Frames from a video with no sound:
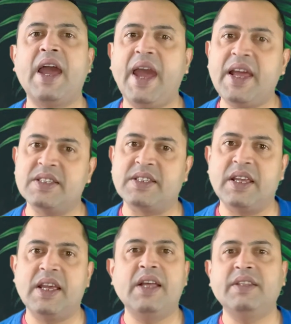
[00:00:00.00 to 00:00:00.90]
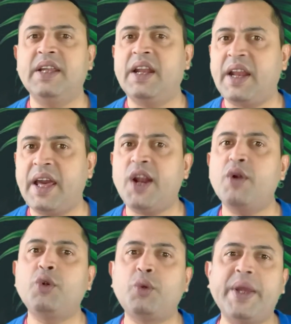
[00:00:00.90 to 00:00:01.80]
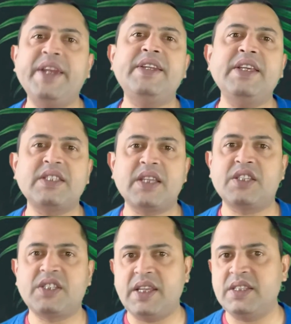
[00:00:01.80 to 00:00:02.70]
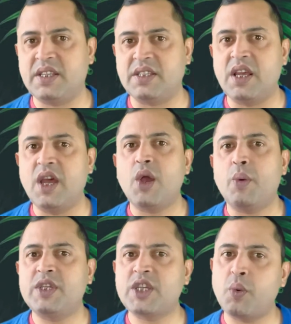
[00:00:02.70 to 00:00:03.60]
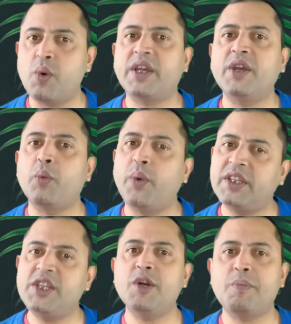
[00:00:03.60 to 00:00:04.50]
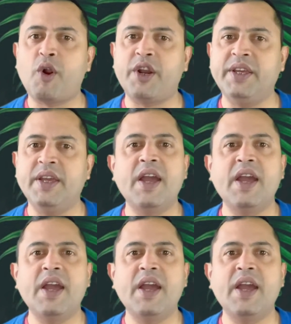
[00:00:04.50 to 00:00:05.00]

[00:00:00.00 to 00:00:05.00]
Hence, there are around twenty such senses which are working within your body